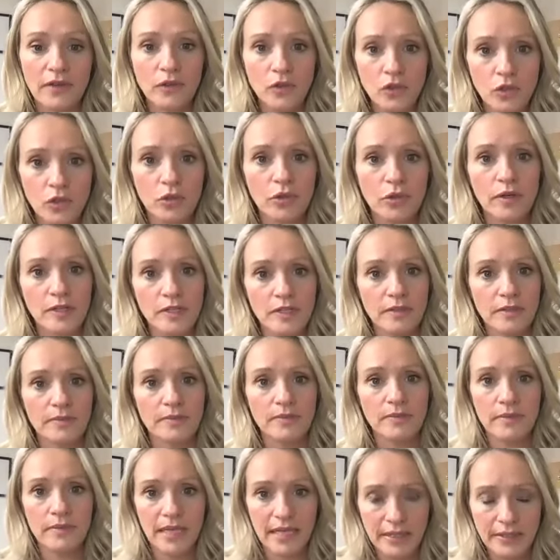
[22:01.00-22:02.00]

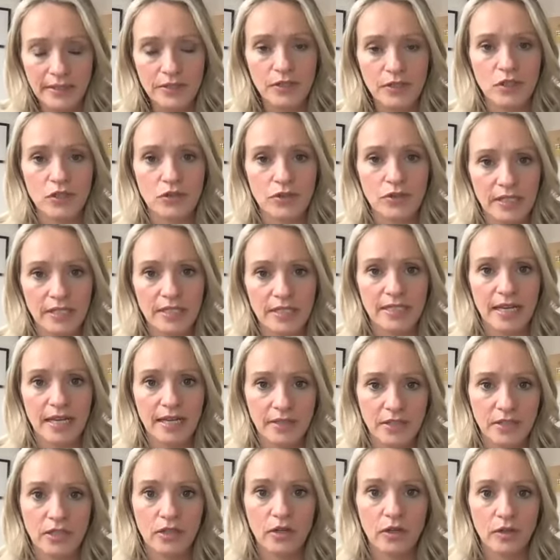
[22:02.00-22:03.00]
tourism industry and
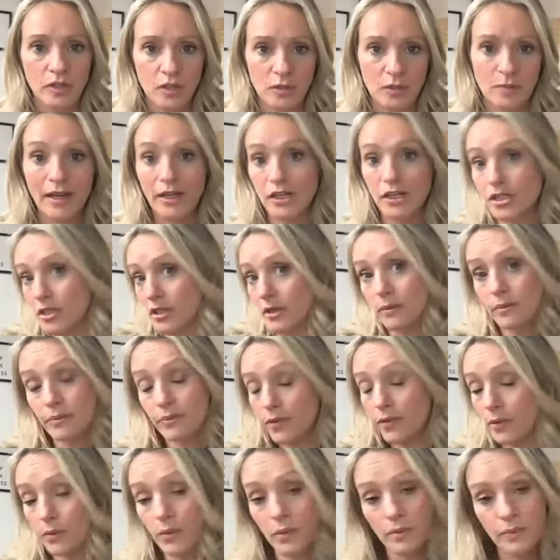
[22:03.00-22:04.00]
sector got smashed up
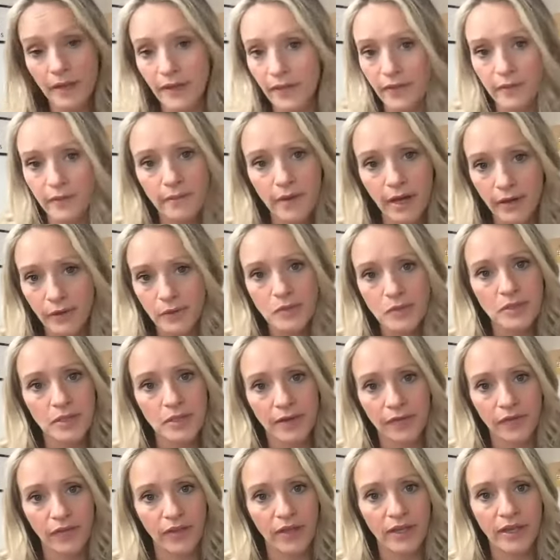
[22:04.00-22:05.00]
probably the most, I
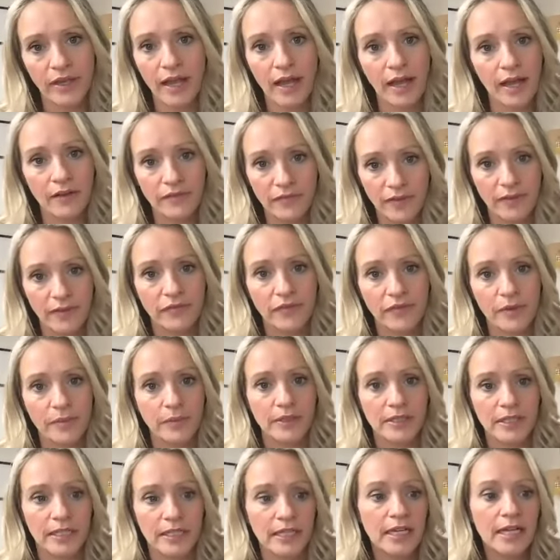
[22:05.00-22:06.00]
think, out of
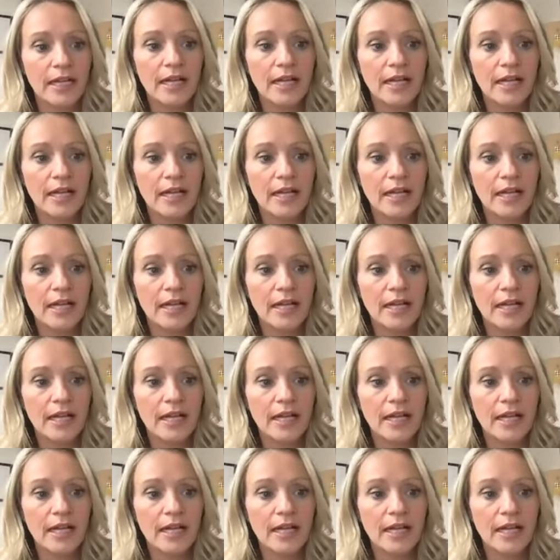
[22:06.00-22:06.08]
everybody. So.